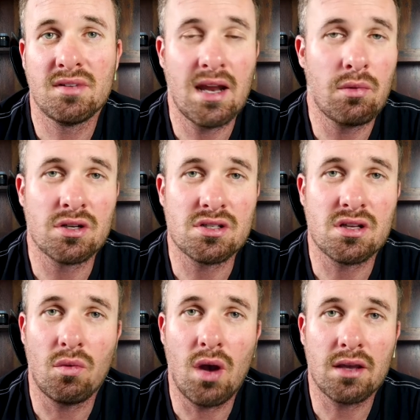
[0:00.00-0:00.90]
Today we're just
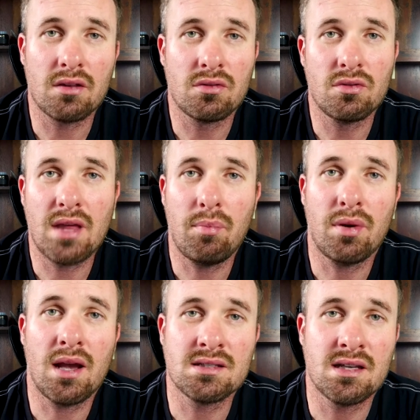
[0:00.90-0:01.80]
going to walk you through that
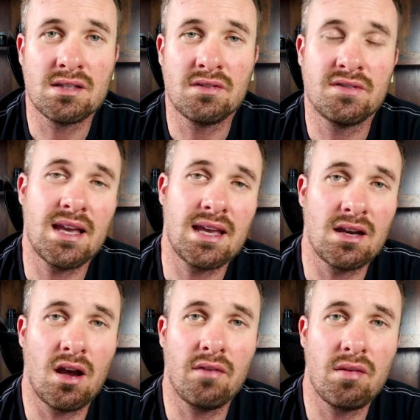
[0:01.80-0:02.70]
process of
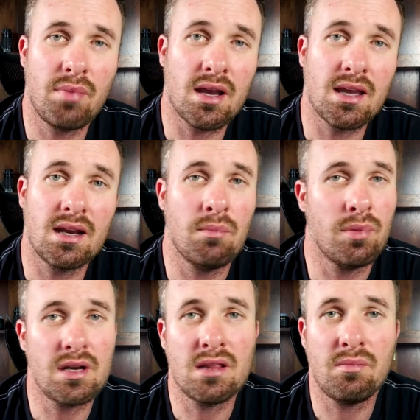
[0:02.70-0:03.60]
taking off the bucket and
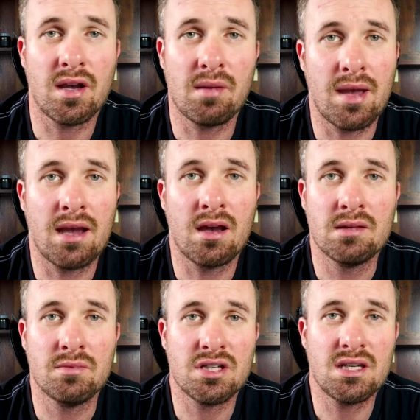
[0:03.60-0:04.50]
putting the bucket back on
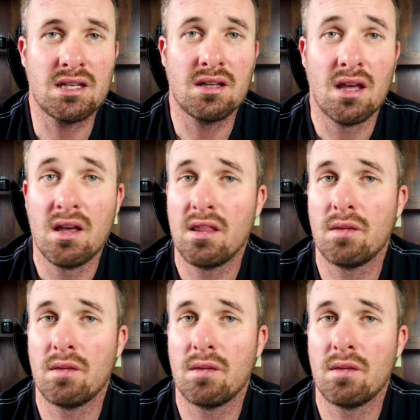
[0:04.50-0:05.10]
the machine.